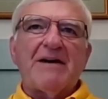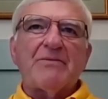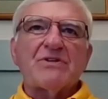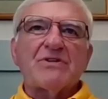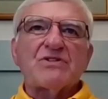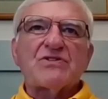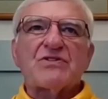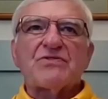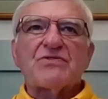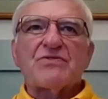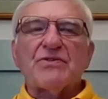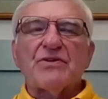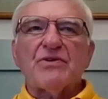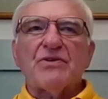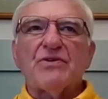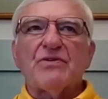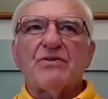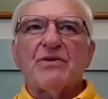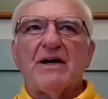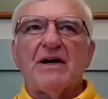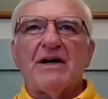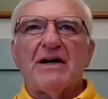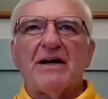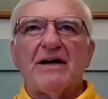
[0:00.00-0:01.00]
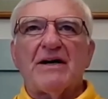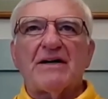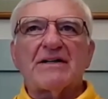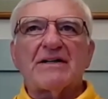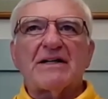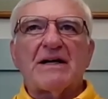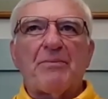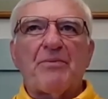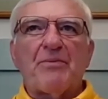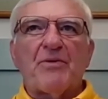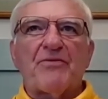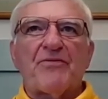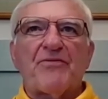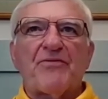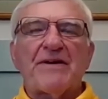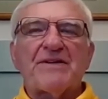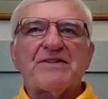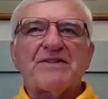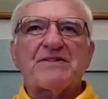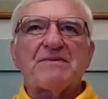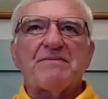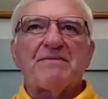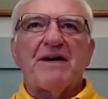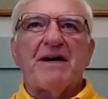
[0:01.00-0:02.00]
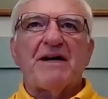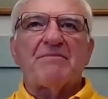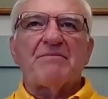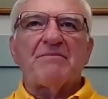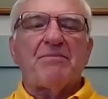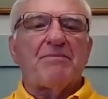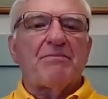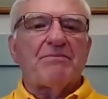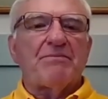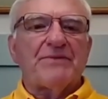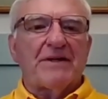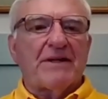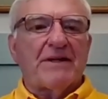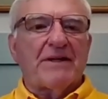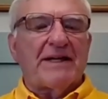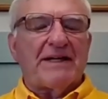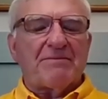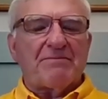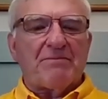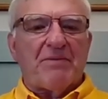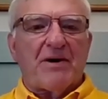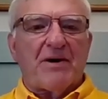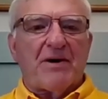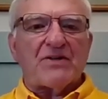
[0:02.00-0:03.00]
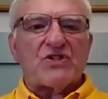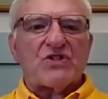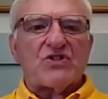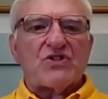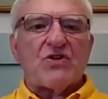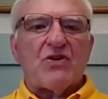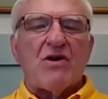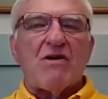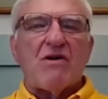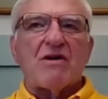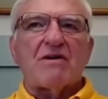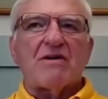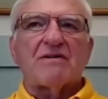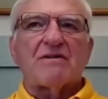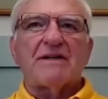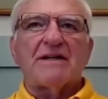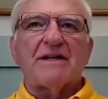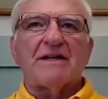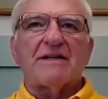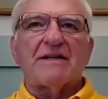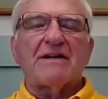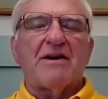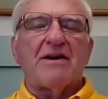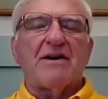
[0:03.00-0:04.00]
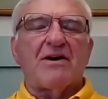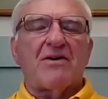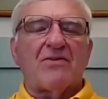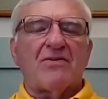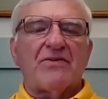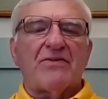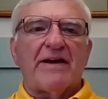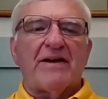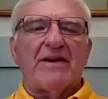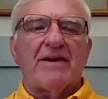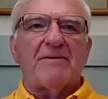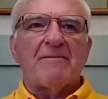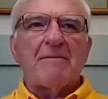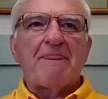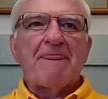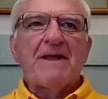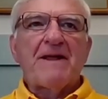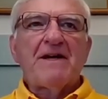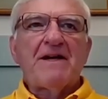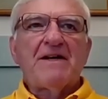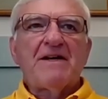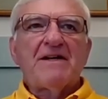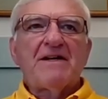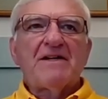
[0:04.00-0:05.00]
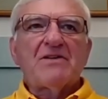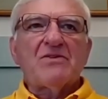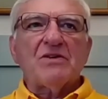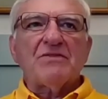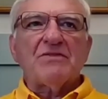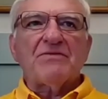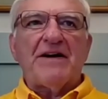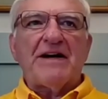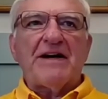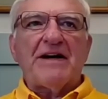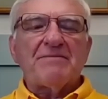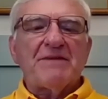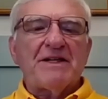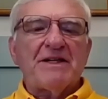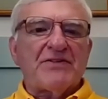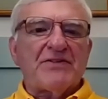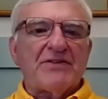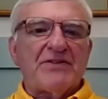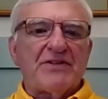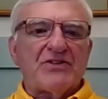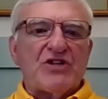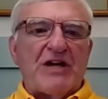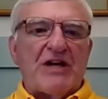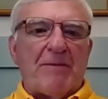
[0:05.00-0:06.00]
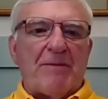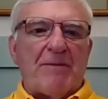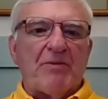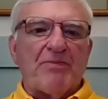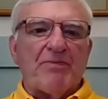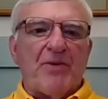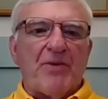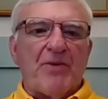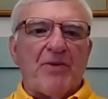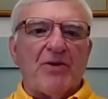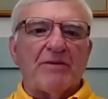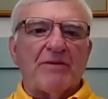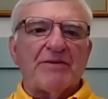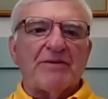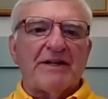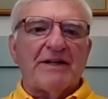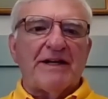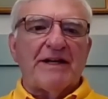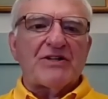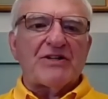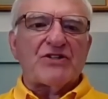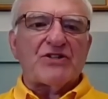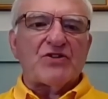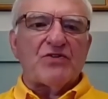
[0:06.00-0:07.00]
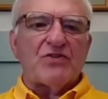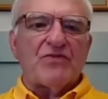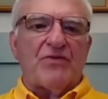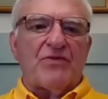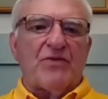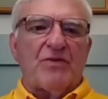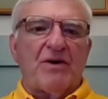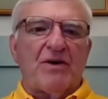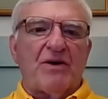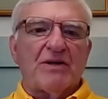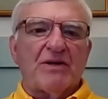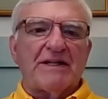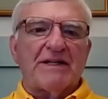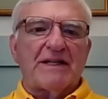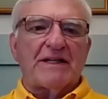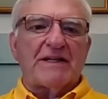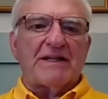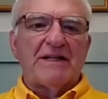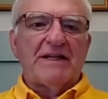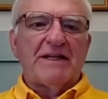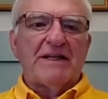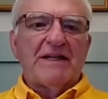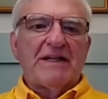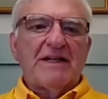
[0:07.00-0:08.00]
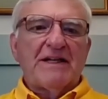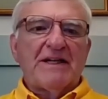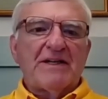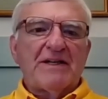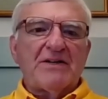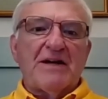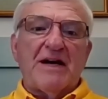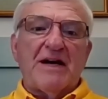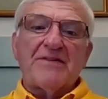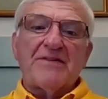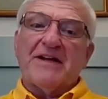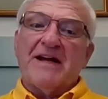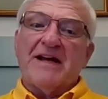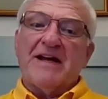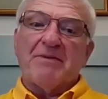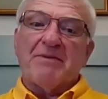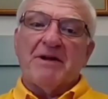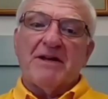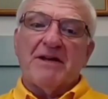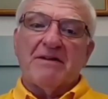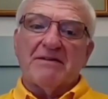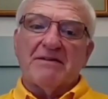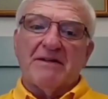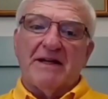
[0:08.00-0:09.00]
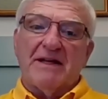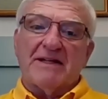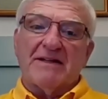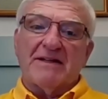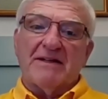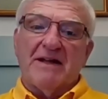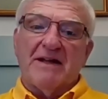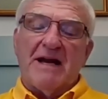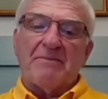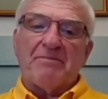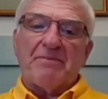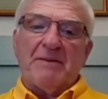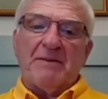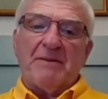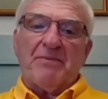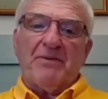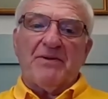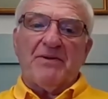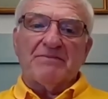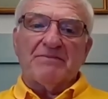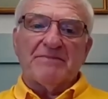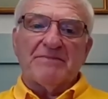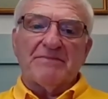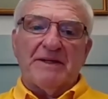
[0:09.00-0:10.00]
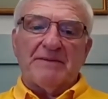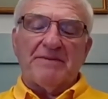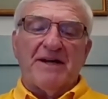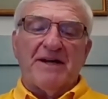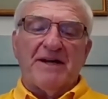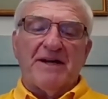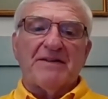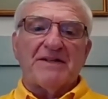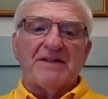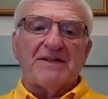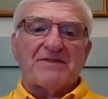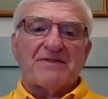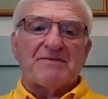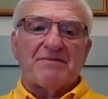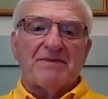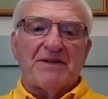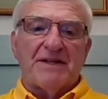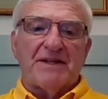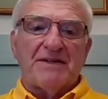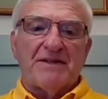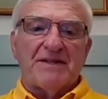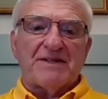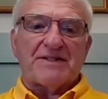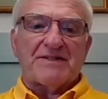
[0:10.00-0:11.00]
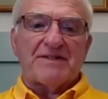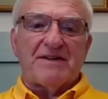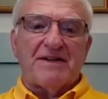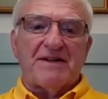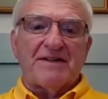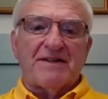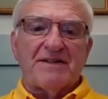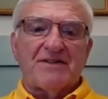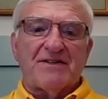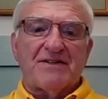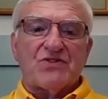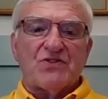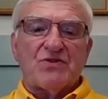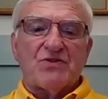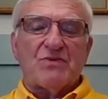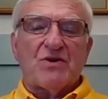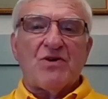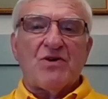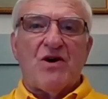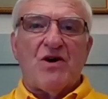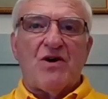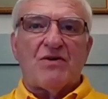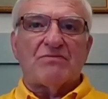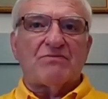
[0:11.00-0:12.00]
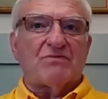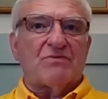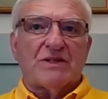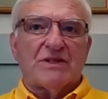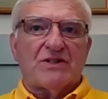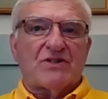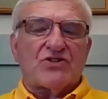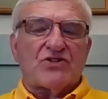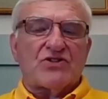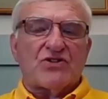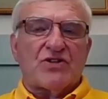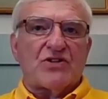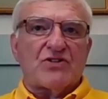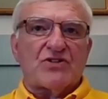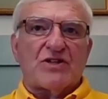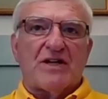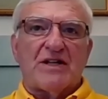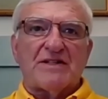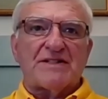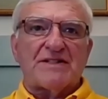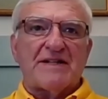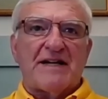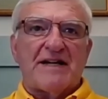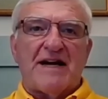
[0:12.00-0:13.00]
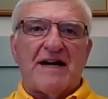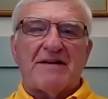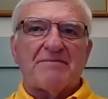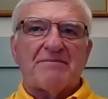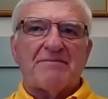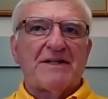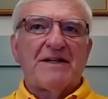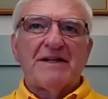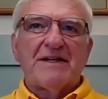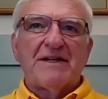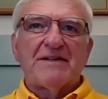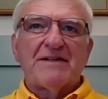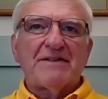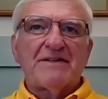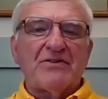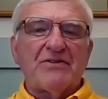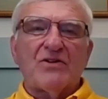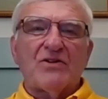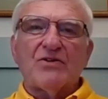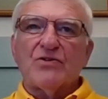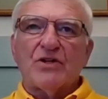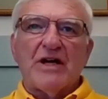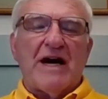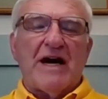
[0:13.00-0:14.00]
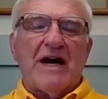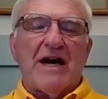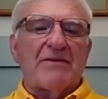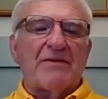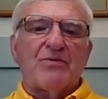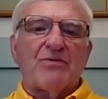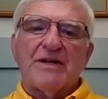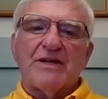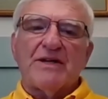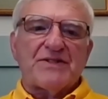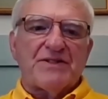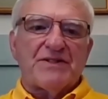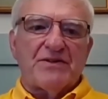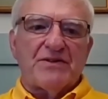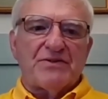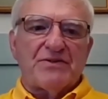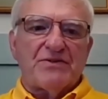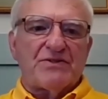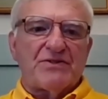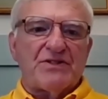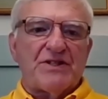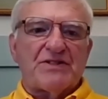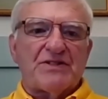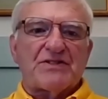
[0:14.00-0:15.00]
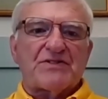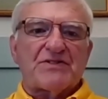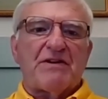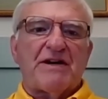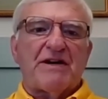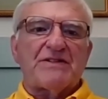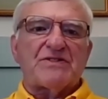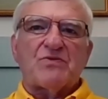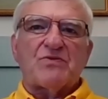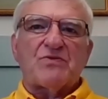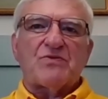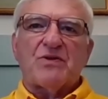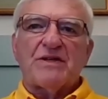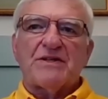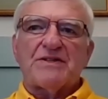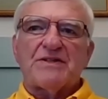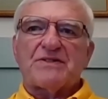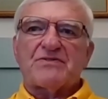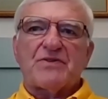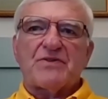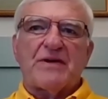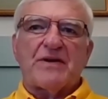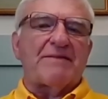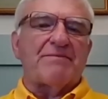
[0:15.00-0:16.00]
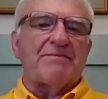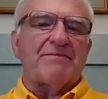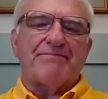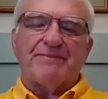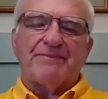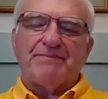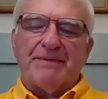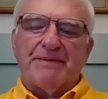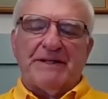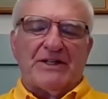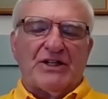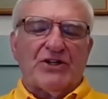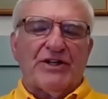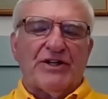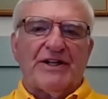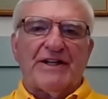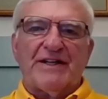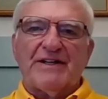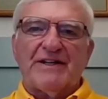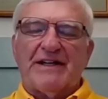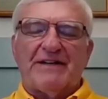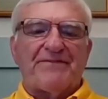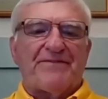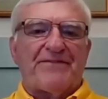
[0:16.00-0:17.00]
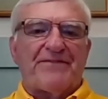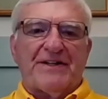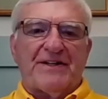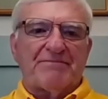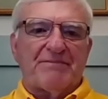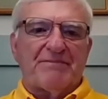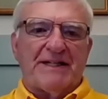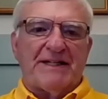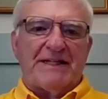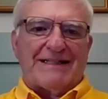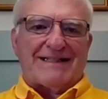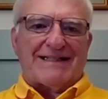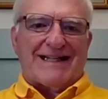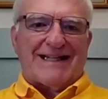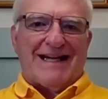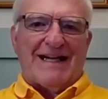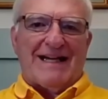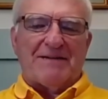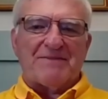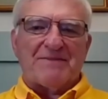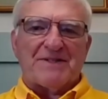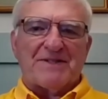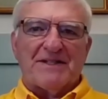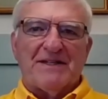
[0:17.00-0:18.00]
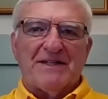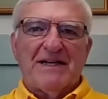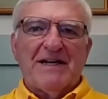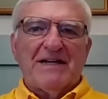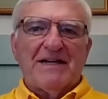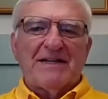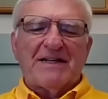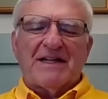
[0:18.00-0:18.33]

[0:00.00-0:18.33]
And that was through a couple of friends of mine, the late Bart Starr and Carol Dale, who invited me to the chapel program in the National Football League. You know, I think I'm like a lot of people, maybe on this Zoom call, went to church all the time, you know who God was, know who Jesus Christ was, try to be good, and I failed many times.